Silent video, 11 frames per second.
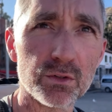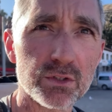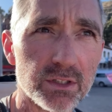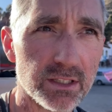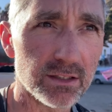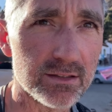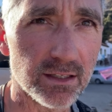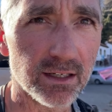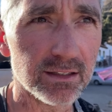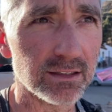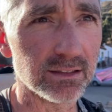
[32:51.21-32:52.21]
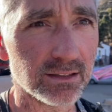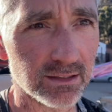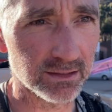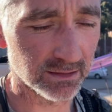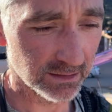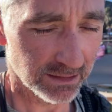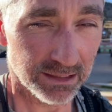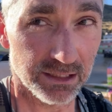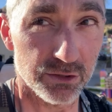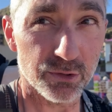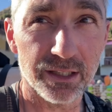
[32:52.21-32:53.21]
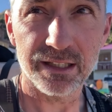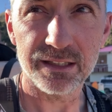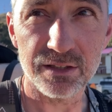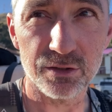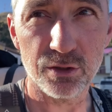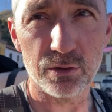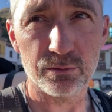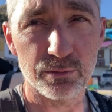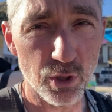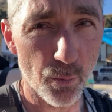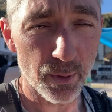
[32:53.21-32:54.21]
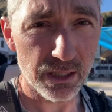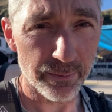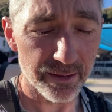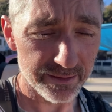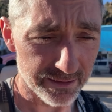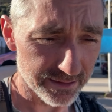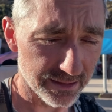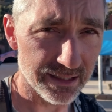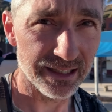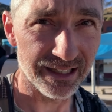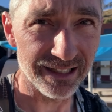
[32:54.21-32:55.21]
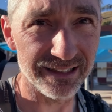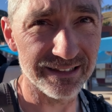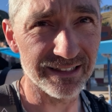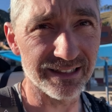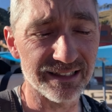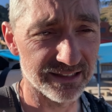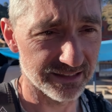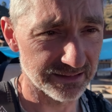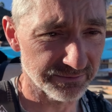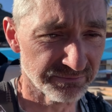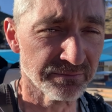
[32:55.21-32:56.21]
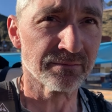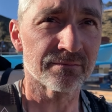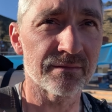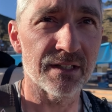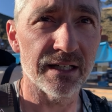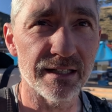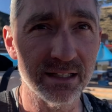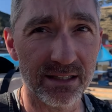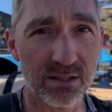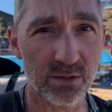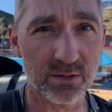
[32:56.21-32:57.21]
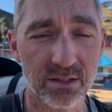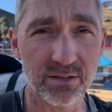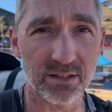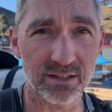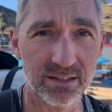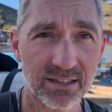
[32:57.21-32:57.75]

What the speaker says: to the other side and try to get to Copa Cabana and get a nice hotel there.